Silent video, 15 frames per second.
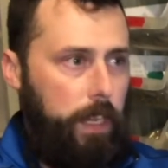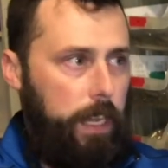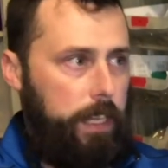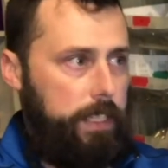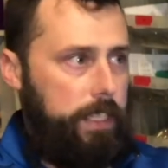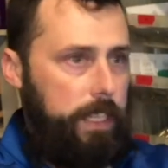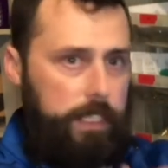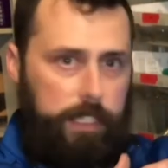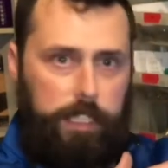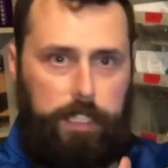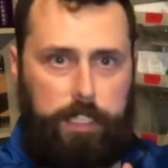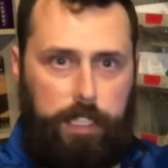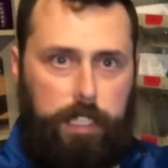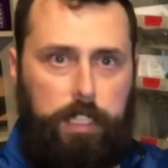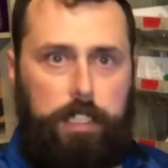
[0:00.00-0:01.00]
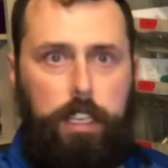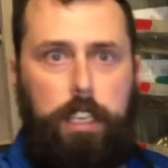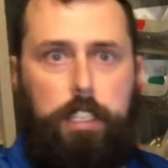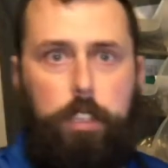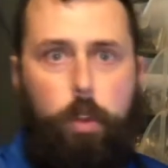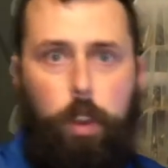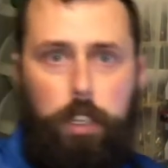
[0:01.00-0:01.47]
distances
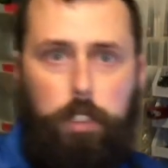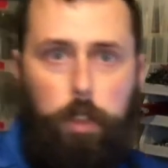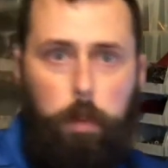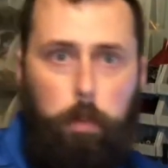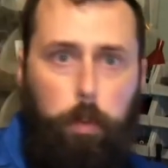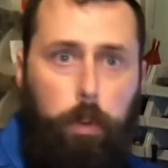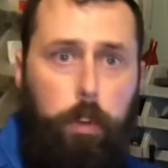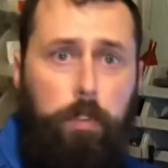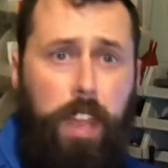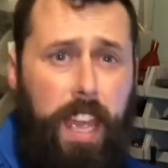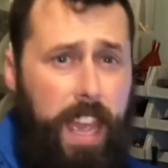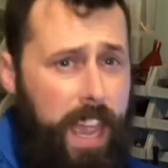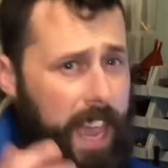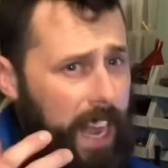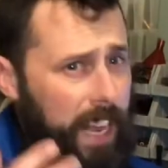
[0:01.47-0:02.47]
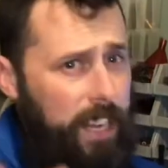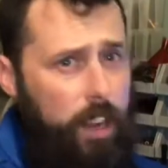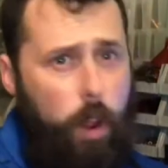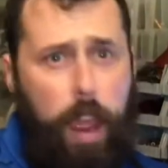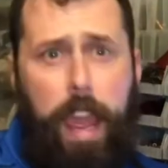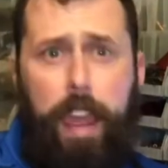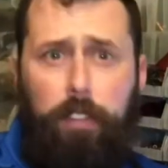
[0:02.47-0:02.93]
is going to improve. And I
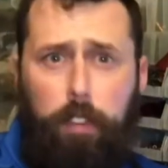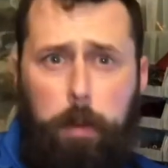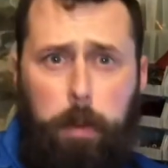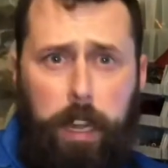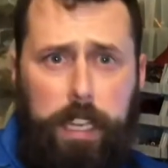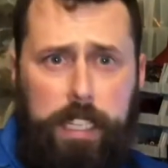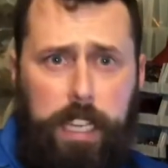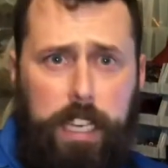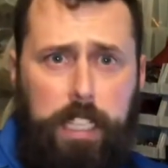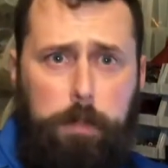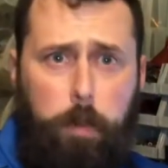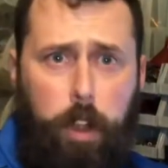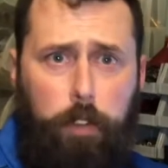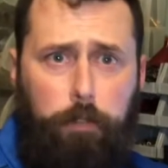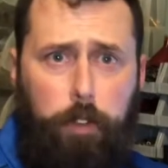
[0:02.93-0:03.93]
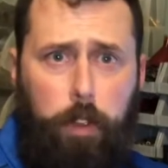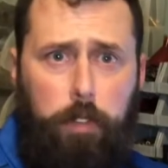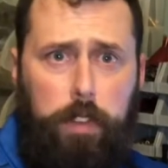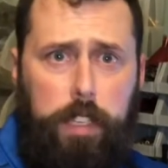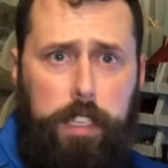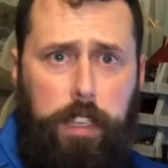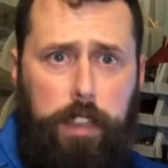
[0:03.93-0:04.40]
know everybody's got a
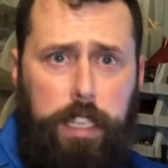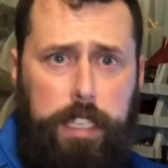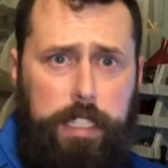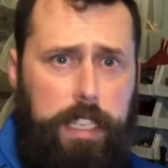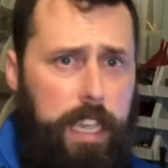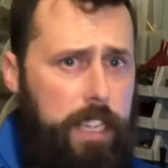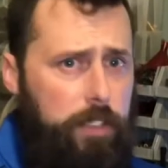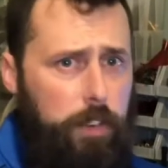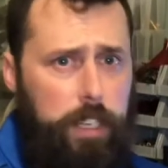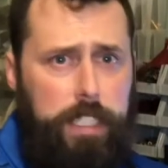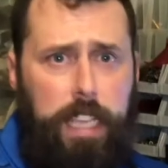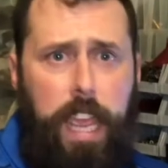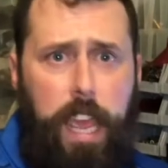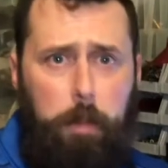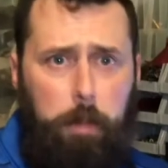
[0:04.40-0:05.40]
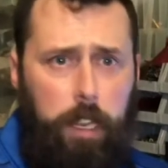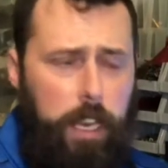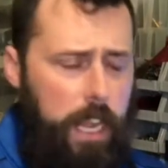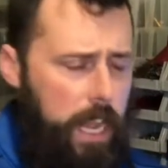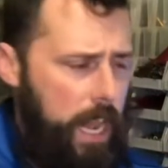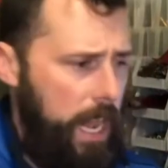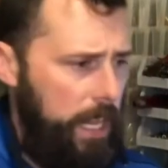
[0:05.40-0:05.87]
smartphone these days, or a tablet,
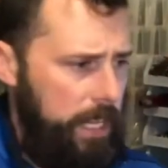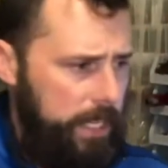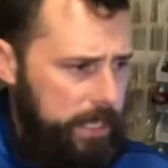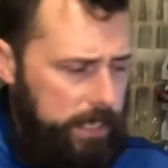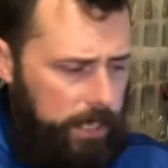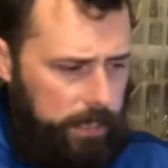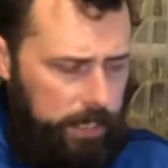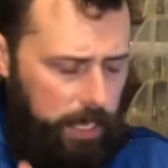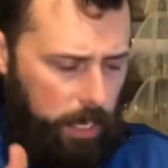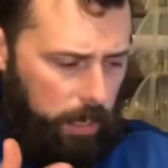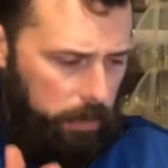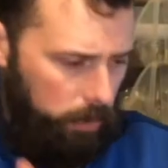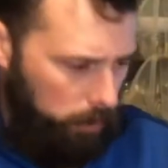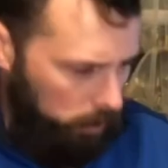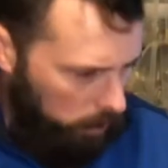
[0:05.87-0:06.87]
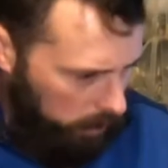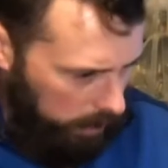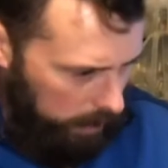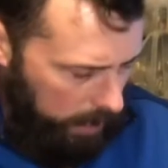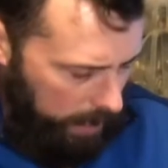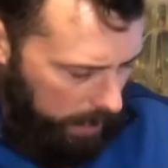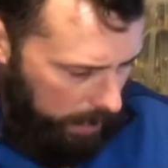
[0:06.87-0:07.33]
and they sit there and they're
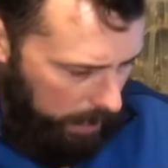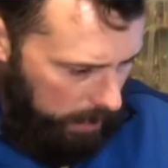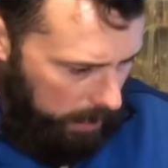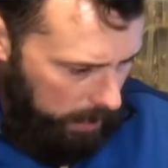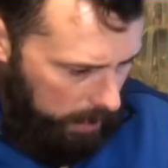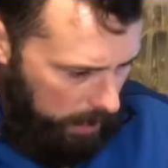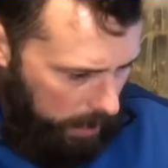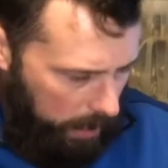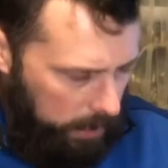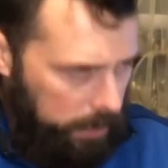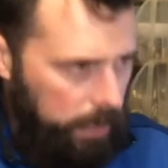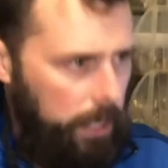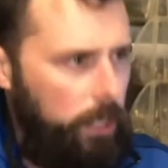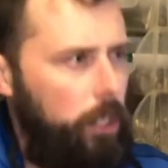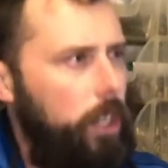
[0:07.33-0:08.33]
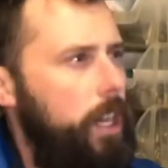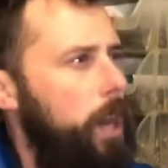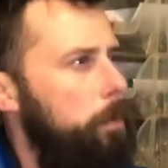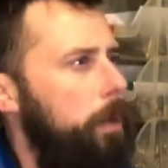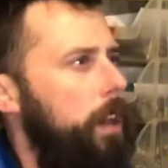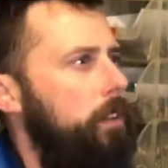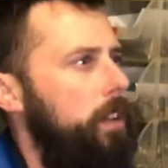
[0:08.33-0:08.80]
looking at it, and then they look
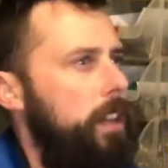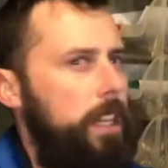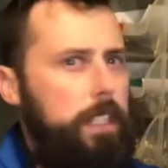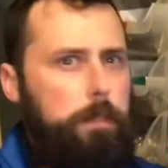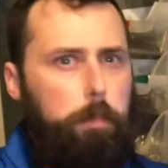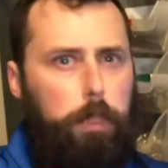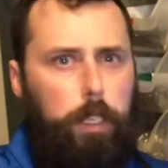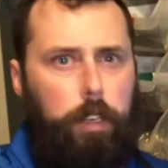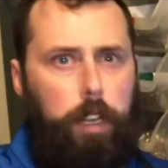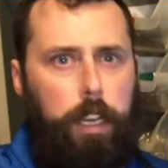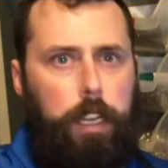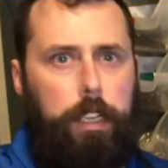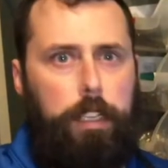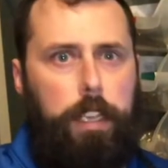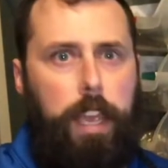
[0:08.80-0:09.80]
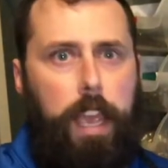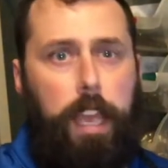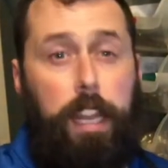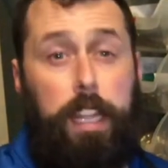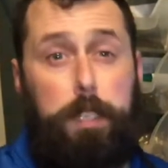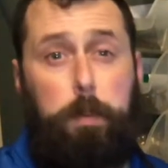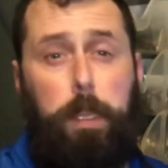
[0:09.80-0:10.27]
up and everything's blurry. And
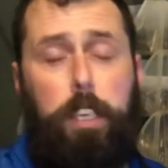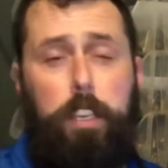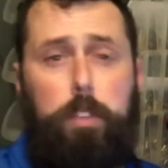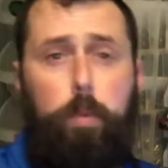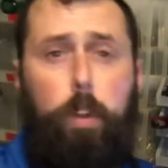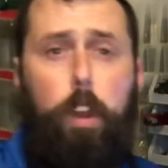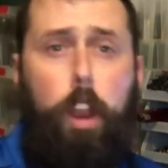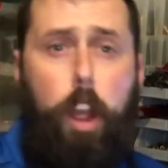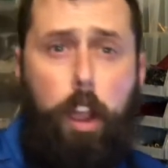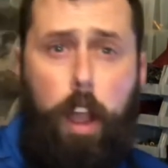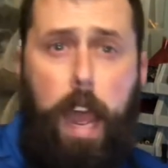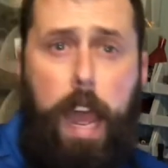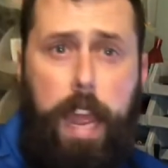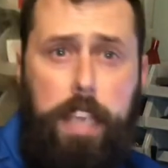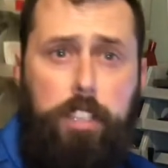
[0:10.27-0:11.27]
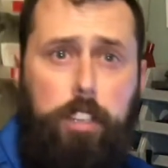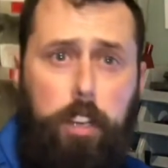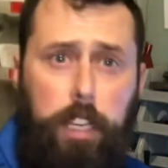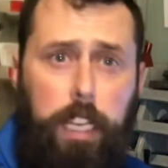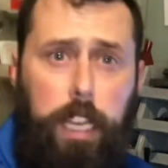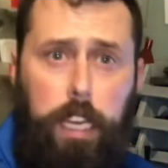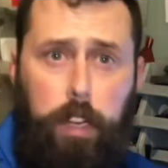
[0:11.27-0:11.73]
that's because our eyes are
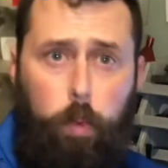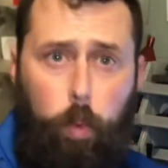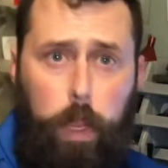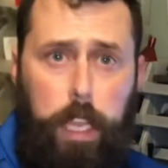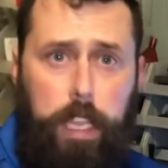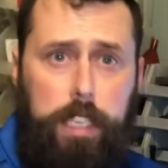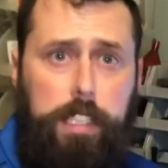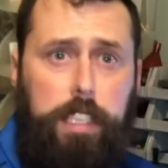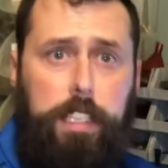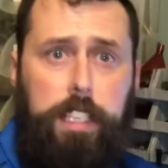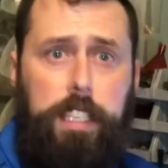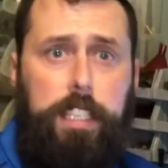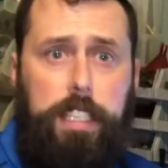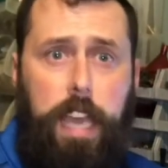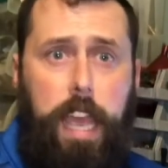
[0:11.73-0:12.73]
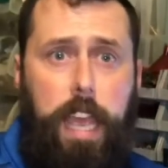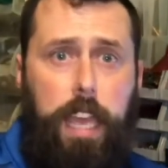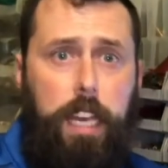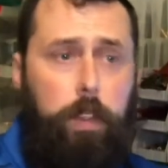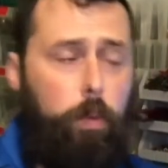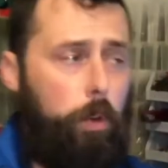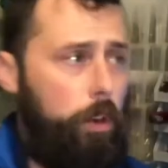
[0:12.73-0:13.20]
getting weak. As a
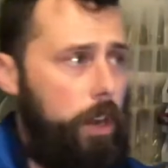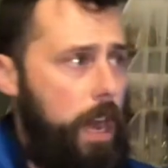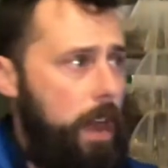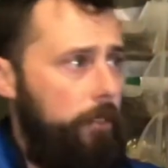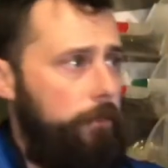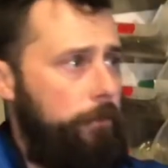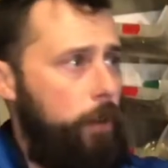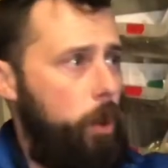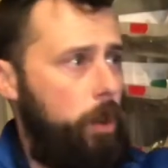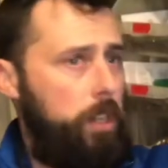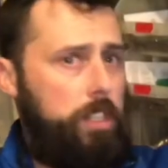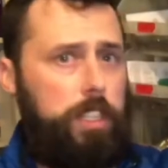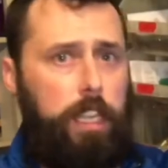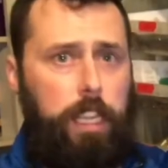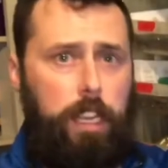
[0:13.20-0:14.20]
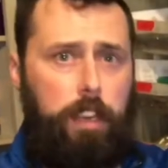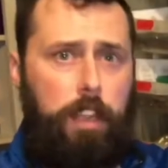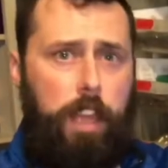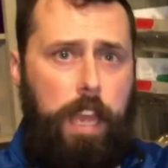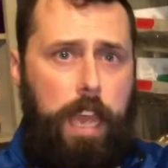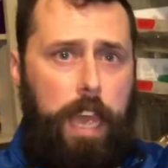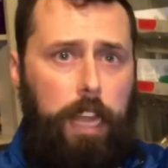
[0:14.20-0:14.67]
society, we're not focusing it
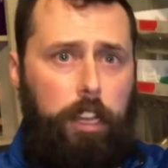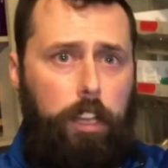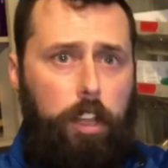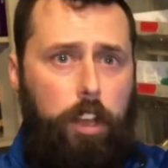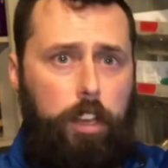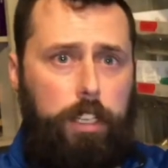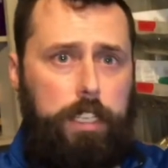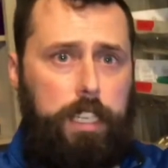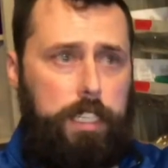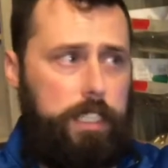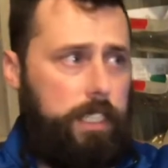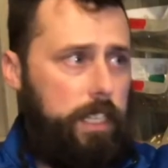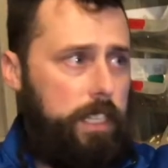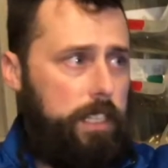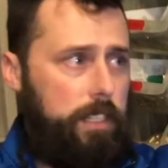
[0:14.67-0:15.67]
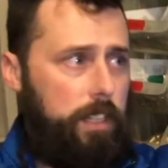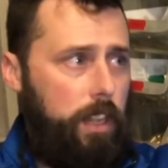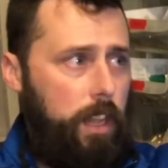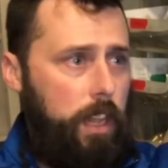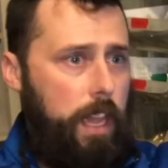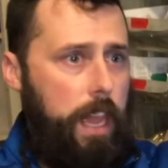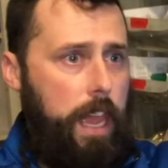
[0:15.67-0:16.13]
at long distance
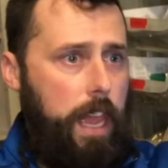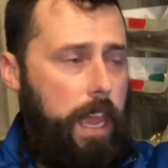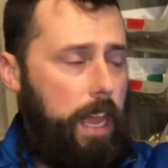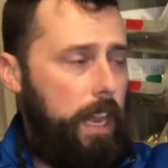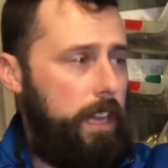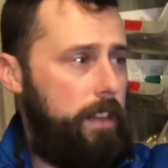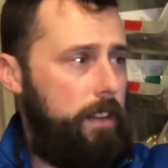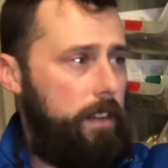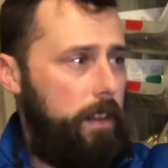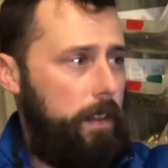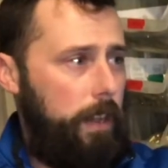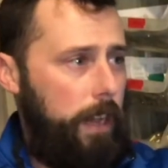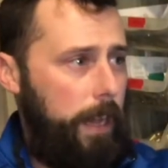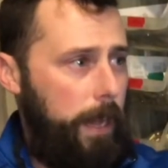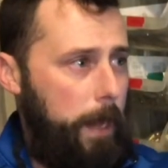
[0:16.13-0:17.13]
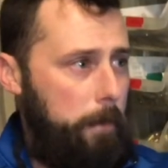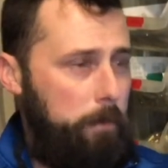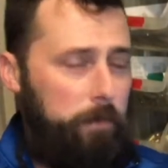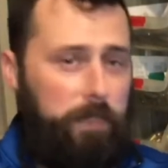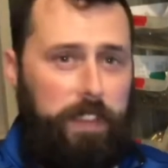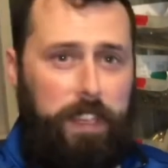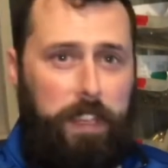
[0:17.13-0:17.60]
and
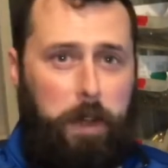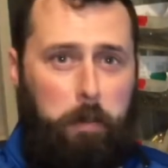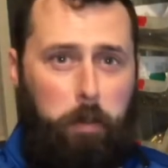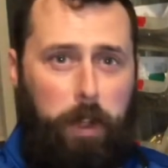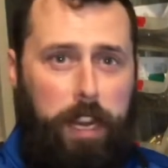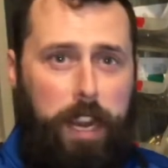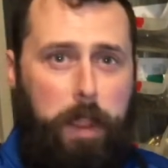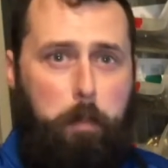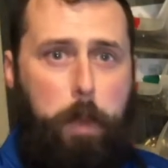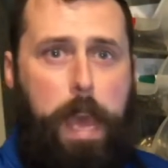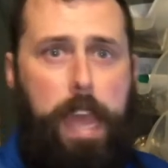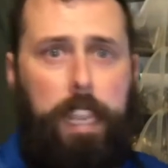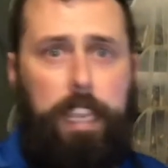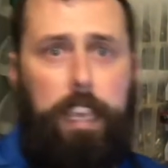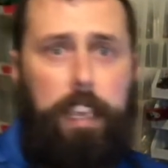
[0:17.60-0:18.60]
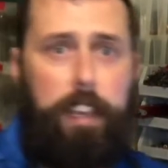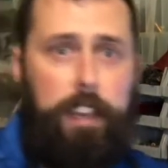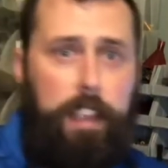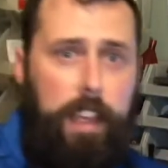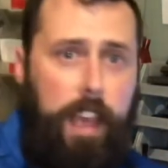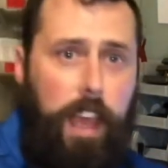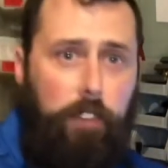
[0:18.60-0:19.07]
bringing it back in.
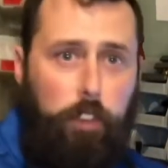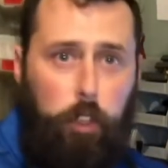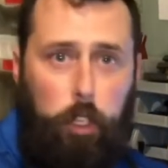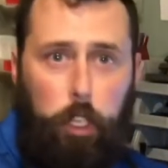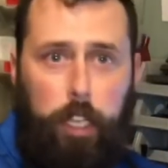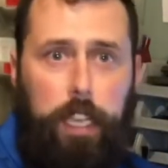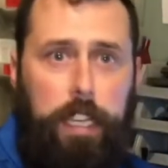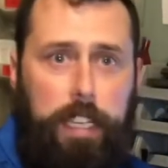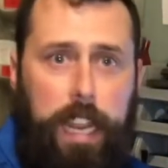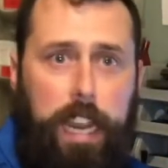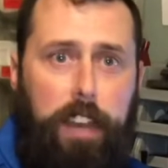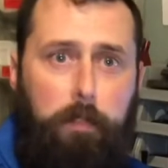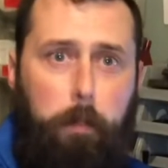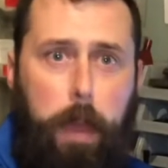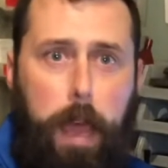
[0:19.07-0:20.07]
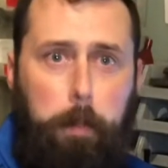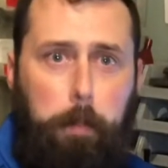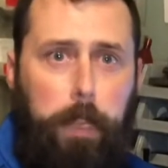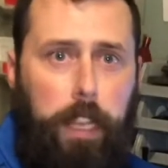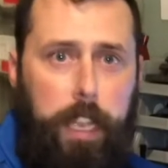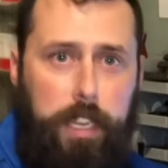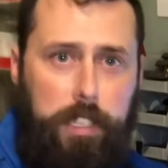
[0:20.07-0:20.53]
If you look at native
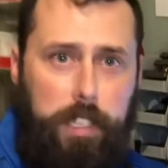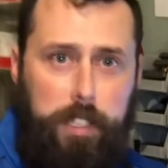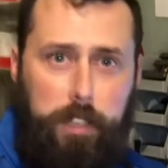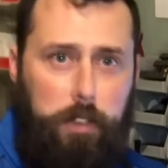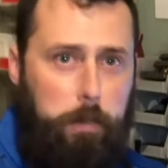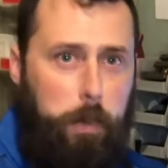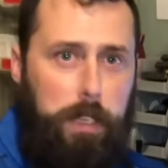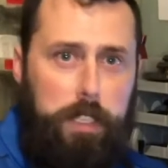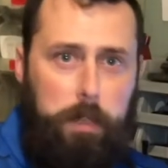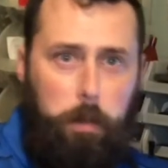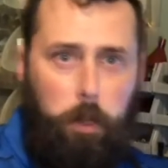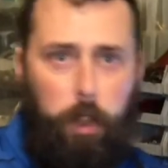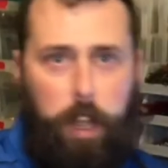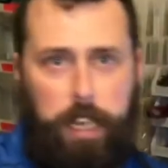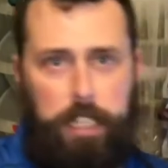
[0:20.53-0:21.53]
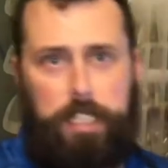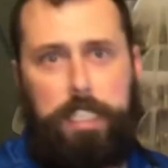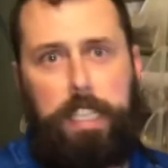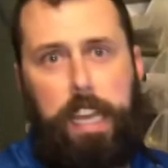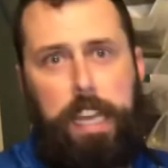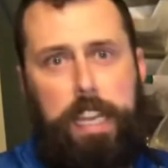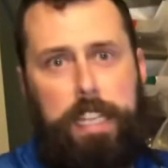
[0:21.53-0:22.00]
populations, there's been some great
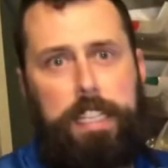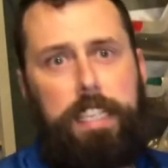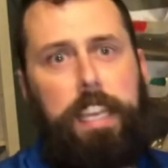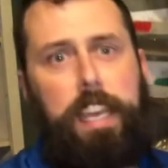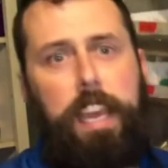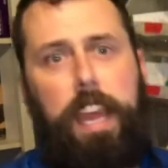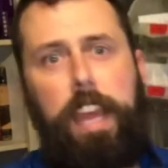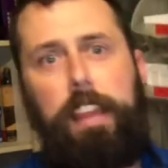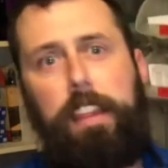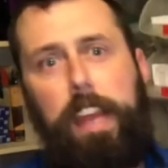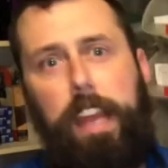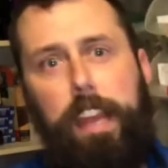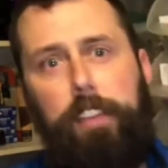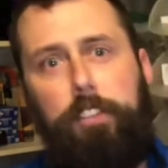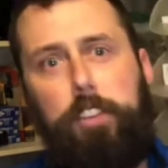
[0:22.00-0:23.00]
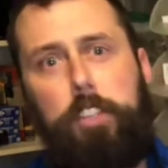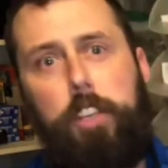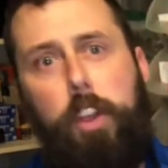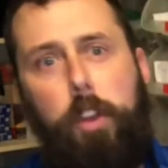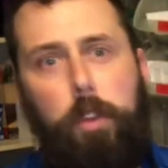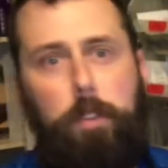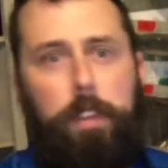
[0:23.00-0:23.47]
studies that have
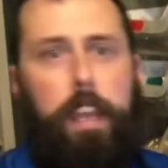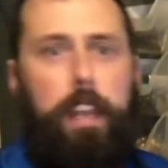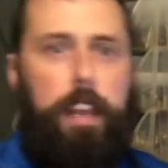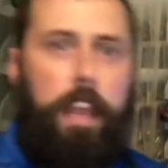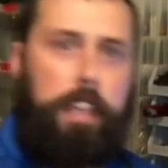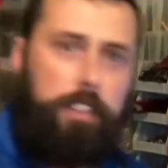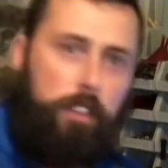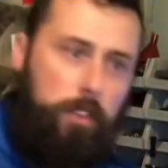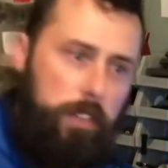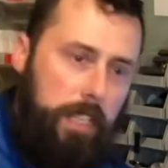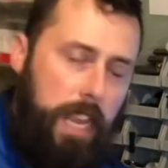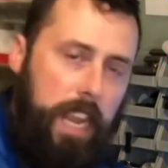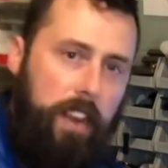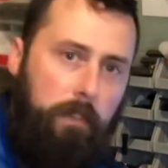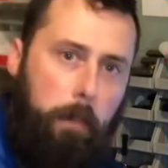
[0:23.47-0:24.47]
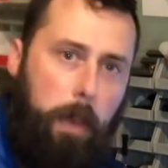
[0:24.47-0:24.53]
shown that as those native